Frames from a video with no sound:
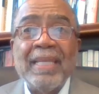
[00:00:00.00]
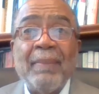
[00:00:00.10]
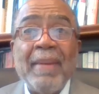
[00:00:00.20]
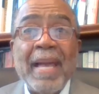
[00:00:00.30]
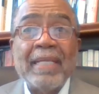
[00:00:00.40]
in the
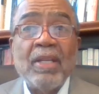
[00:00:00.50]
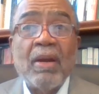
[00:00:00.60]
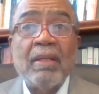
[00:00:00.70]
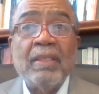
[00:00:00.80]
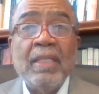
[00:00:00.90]

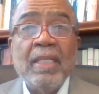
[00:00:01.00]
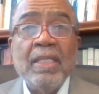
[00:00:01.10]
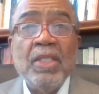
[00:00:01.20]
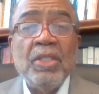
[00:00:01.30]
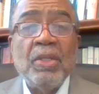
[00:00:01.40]
backyard,
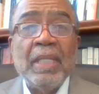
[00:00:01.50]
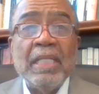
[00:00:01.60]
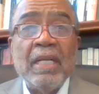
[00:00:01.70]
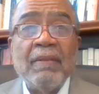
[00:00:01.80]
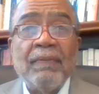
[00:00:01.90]
she told a
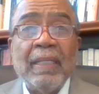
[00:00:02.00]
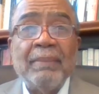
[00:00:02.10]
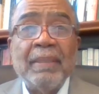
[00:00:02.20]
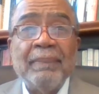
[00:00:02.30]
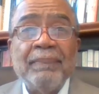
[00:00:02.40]
young Philip,